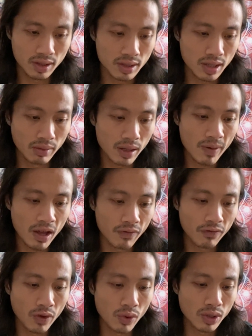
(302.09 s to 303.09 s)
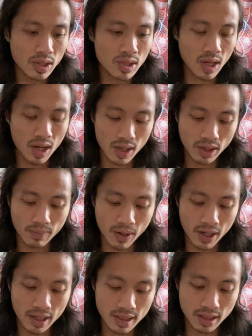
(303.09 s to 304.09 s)
tell me about focus on the
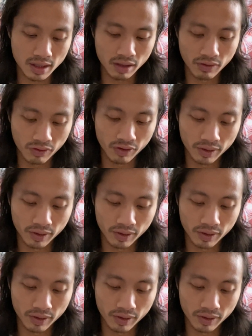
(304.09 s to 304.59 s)
positive.